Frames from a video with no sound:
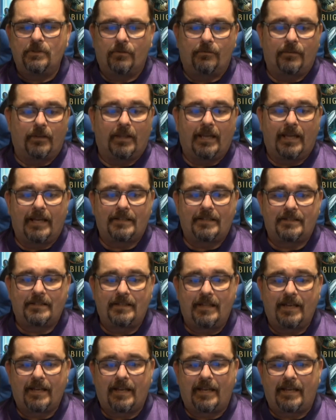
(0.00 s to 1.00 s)
over the last
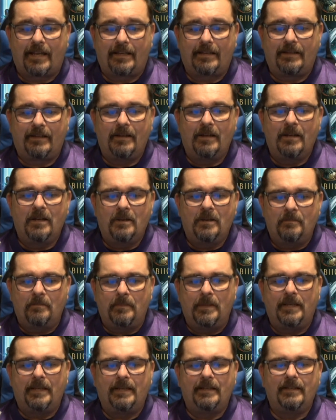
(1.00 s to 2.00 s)
decade
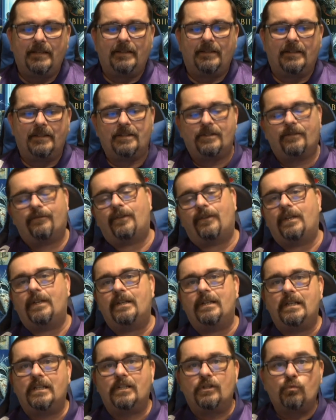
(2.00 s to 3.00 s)
mean this
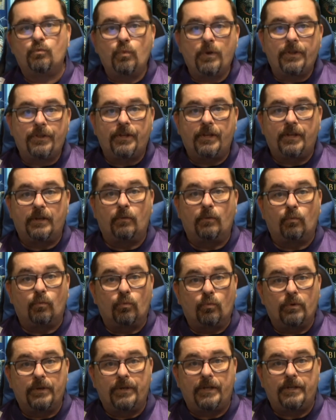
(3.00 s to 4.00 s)
feat is within
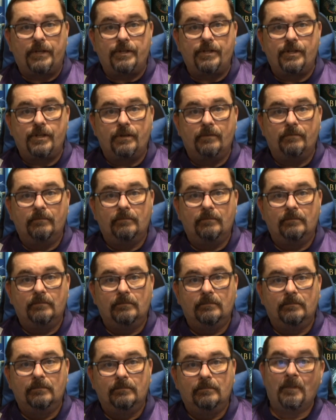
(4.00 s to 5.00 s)
reach.
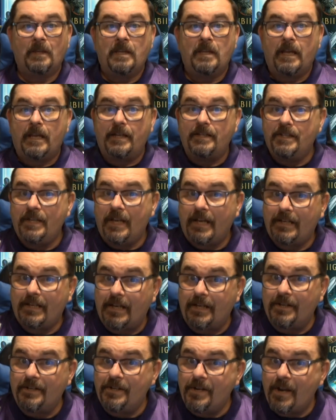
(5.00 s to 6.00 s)
And yet
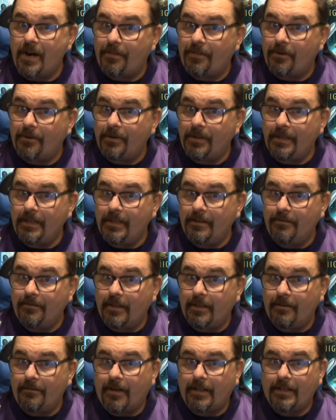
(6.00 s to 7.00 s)
another
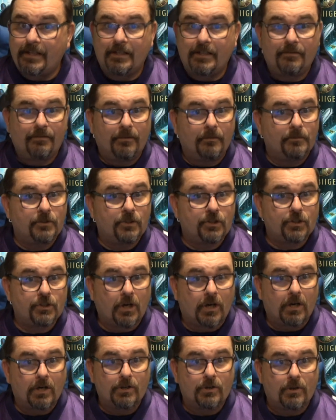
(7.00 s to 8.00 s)
innovative idea from
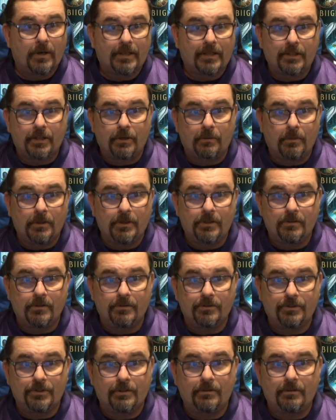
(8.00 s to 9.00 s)
Star Trek, the original
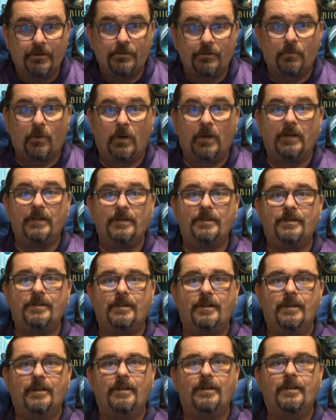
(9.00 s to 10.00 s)
series, was
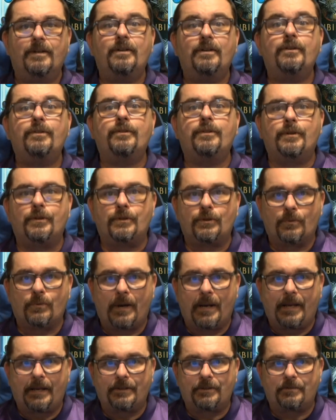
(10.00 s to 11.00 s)
the
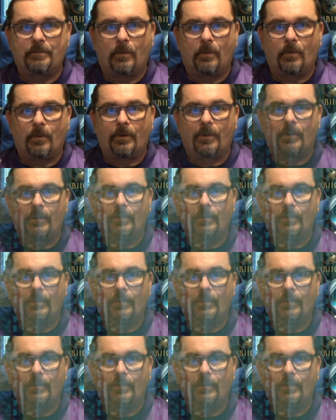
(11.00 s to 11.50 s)
transporter.